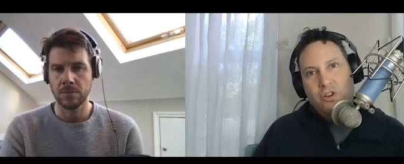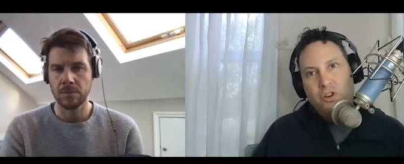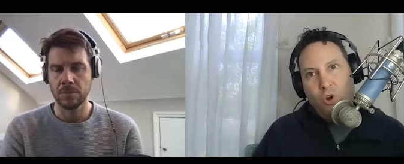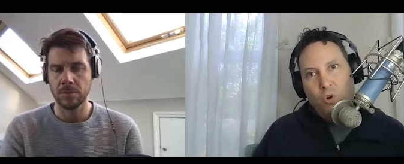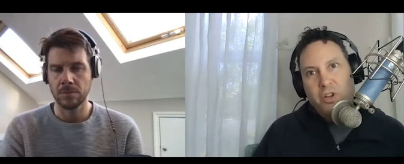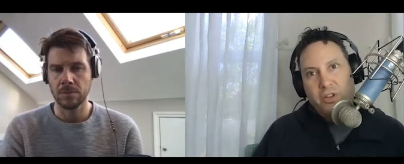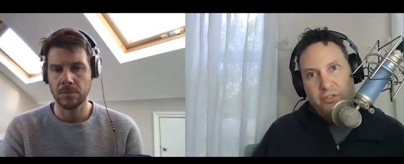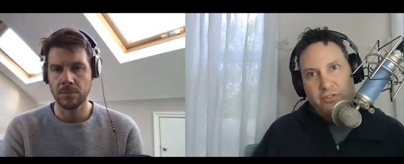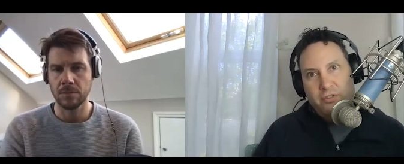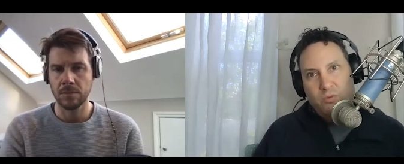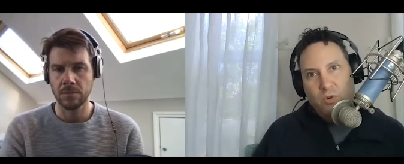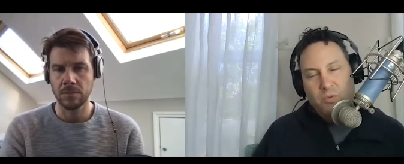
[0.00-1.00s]
Speaker 1: notice
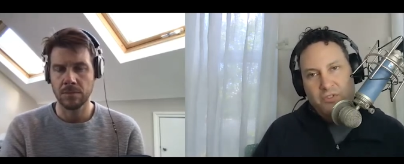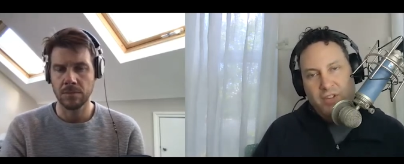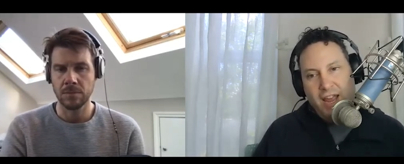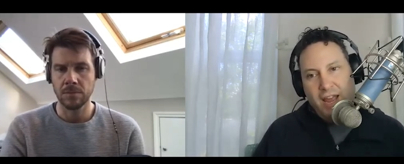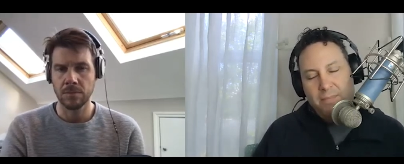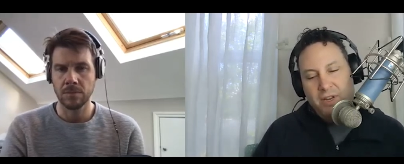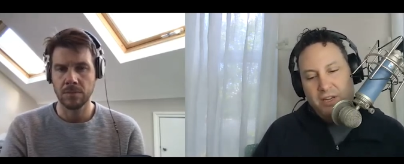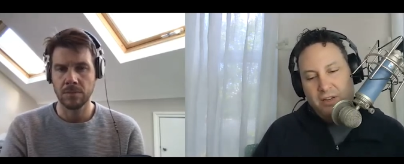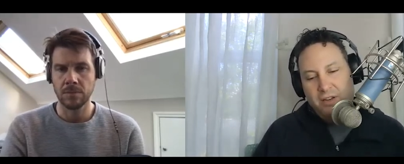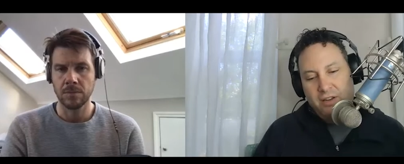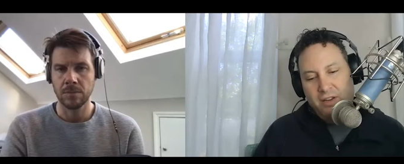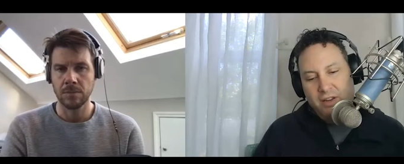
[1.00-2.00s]
what was happening
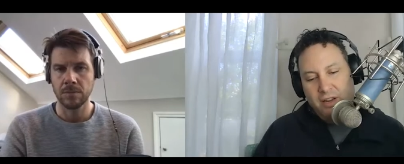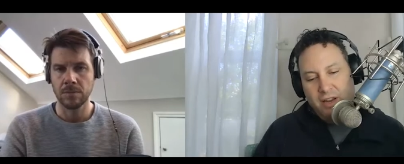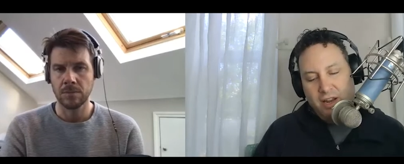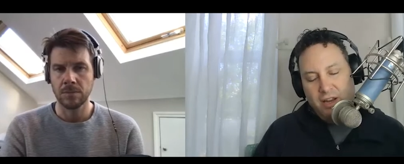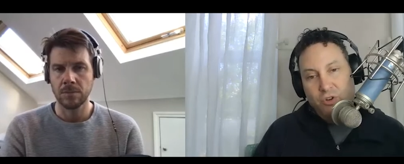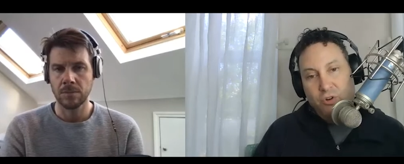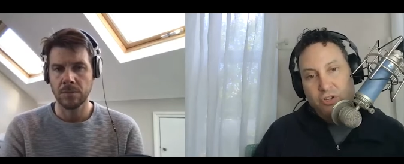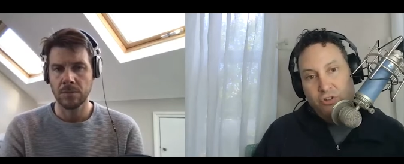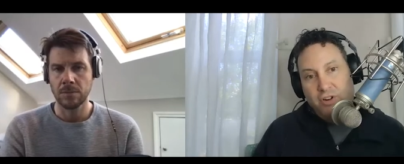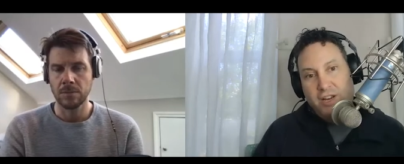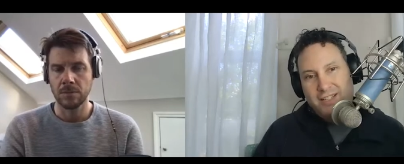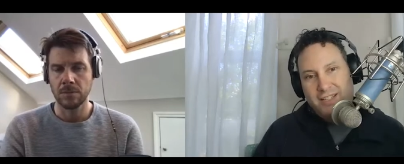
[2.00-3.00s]
and you could
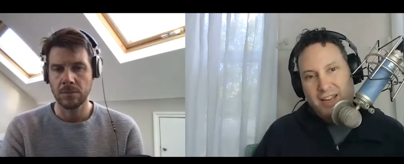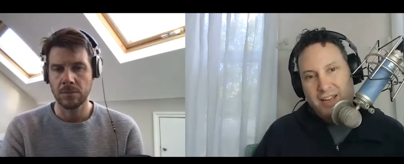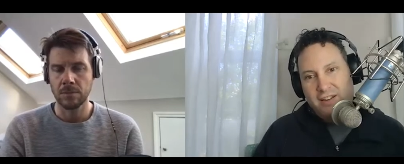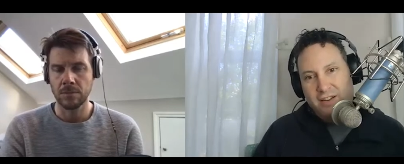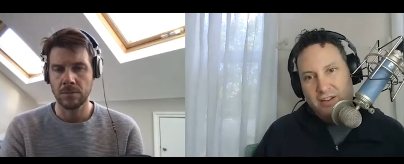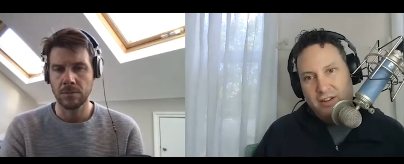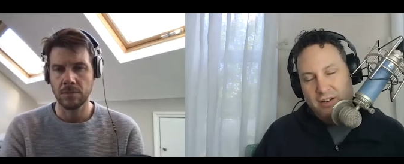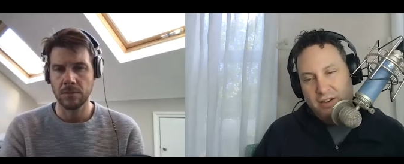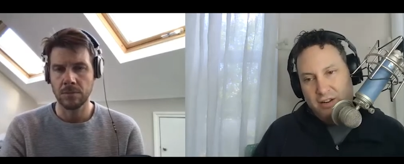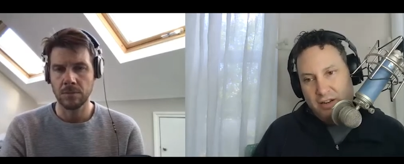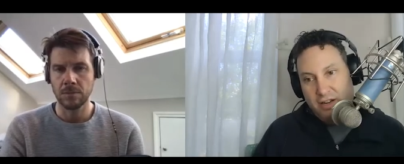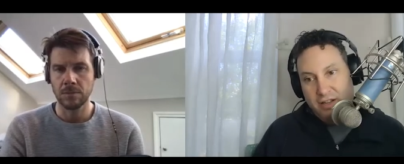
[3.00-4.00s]
transcend it.
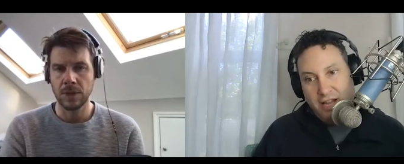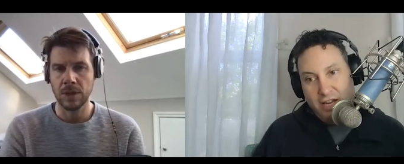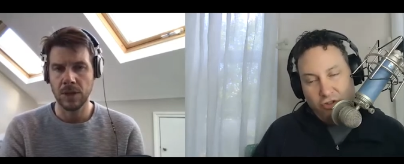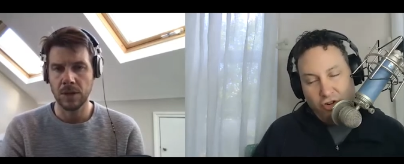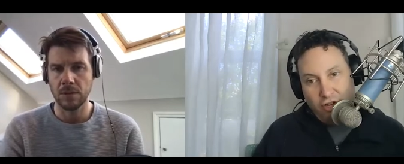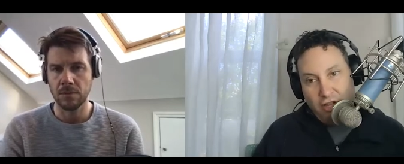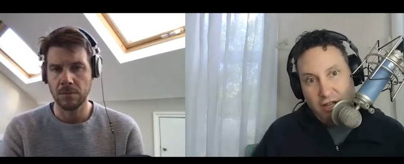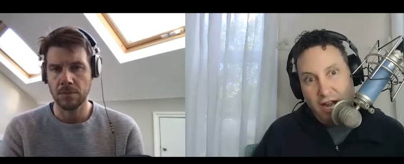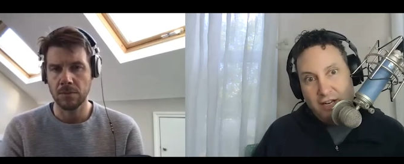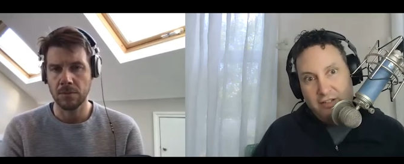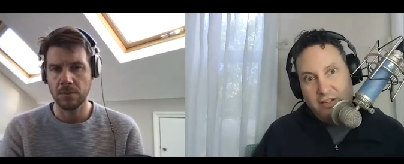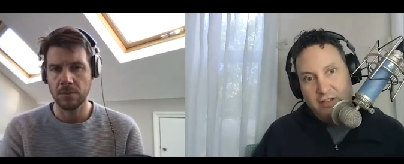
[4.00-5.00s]
And that took a lot,
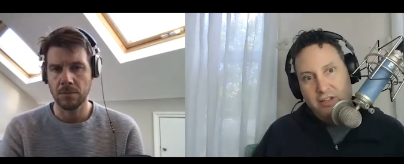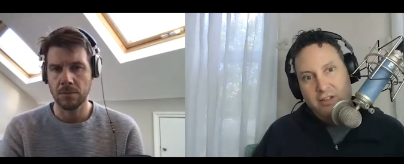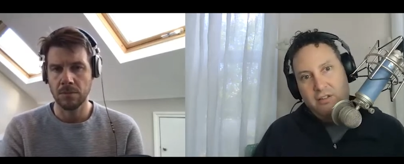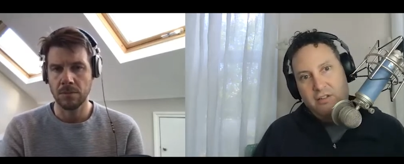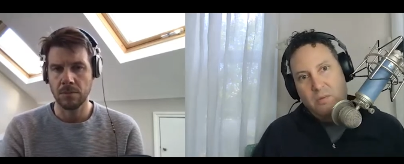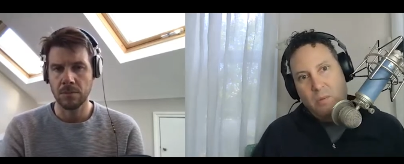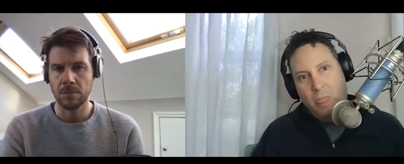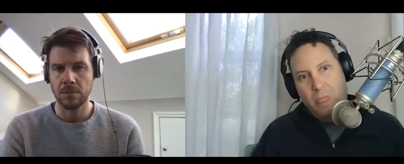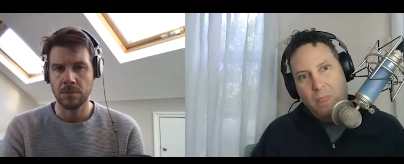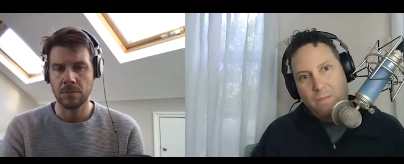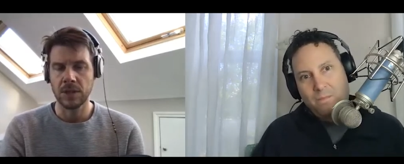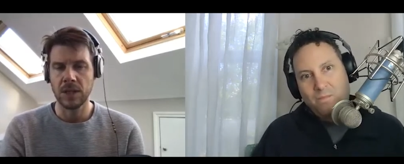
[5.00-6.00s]
didn't it?
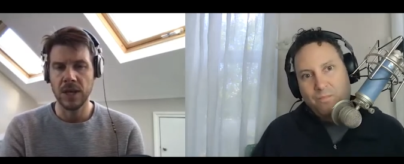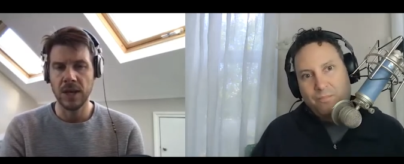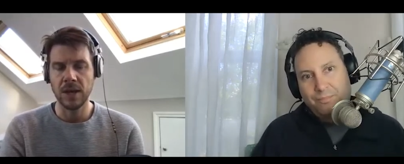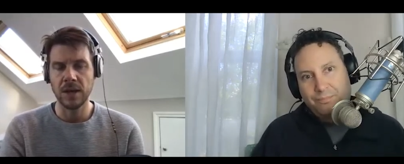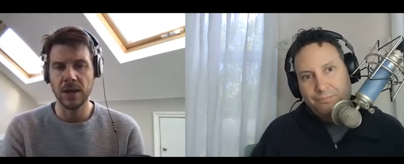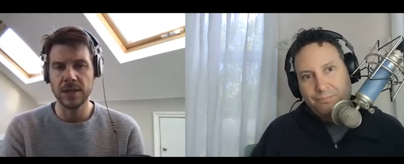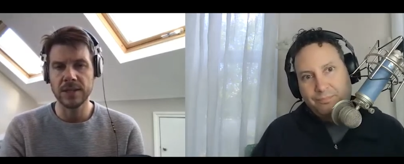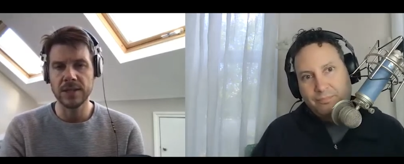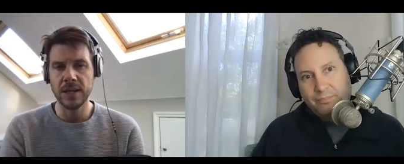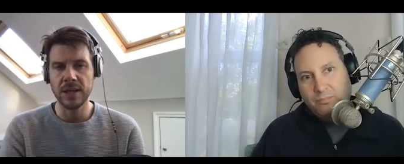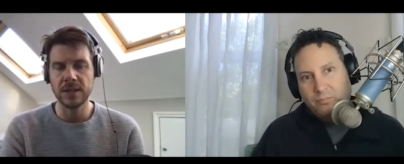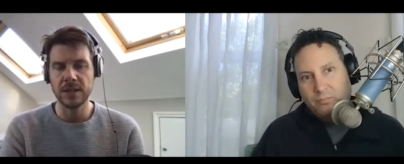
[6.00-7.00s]
Speaker 2: Yeah, it
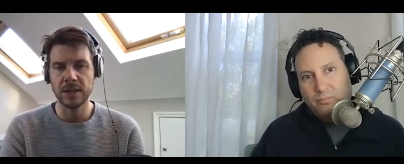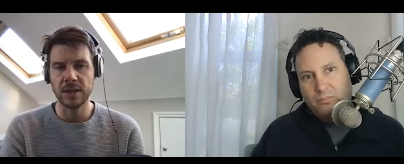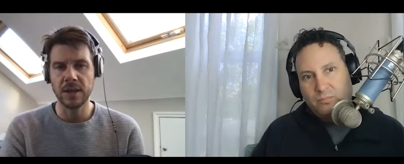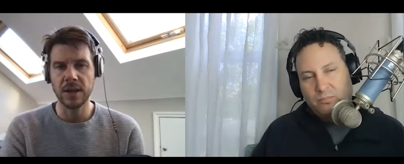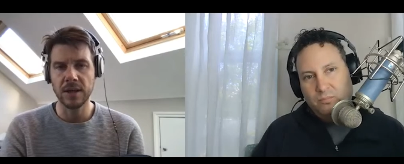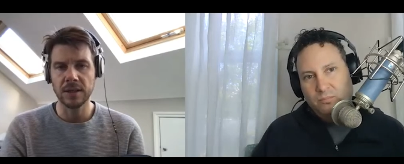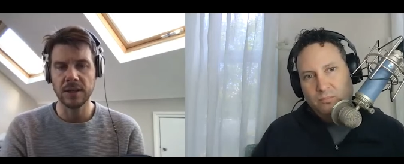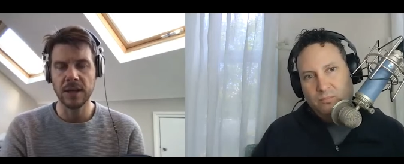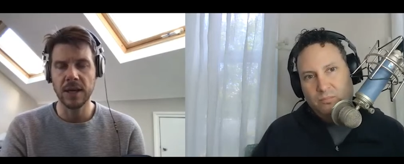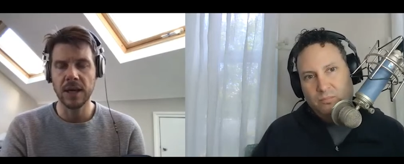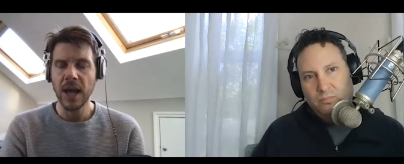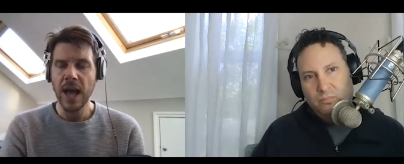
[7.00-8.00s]
did. Yeah, yeah.
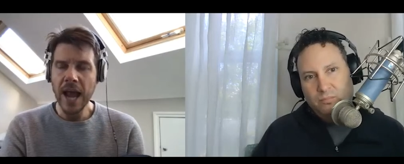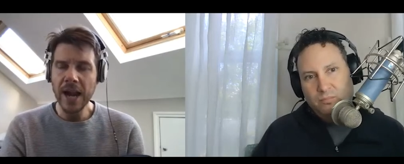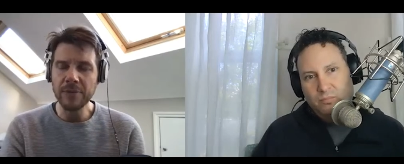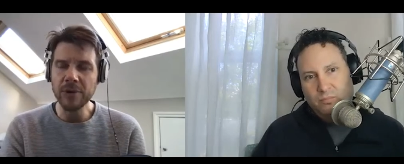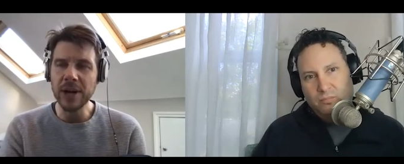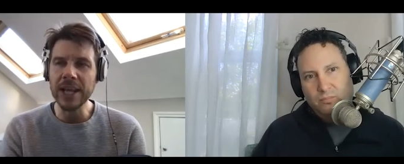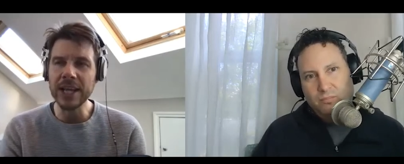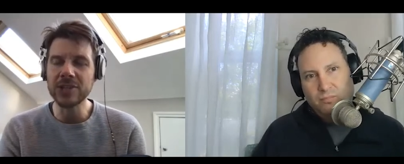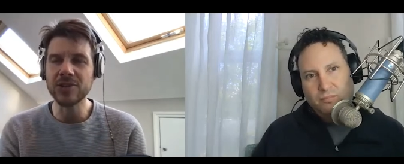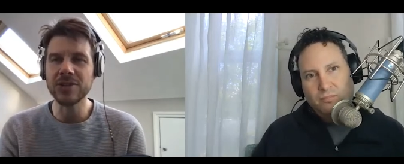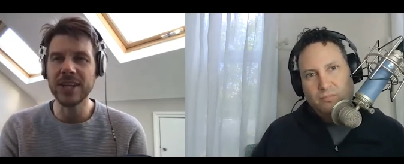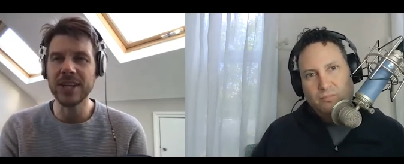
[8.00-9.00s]
And I'm really
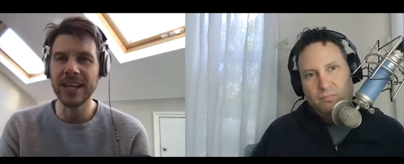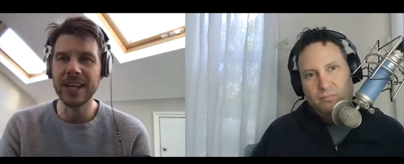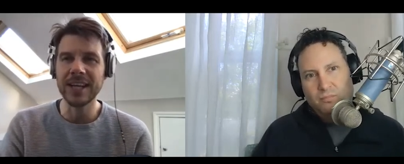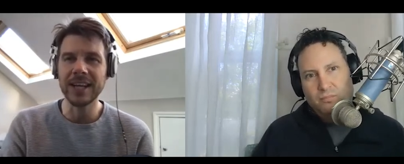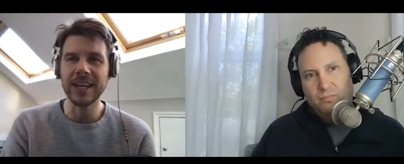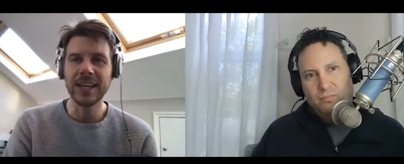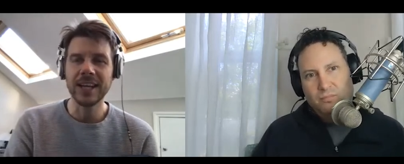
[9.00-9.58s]
interested in,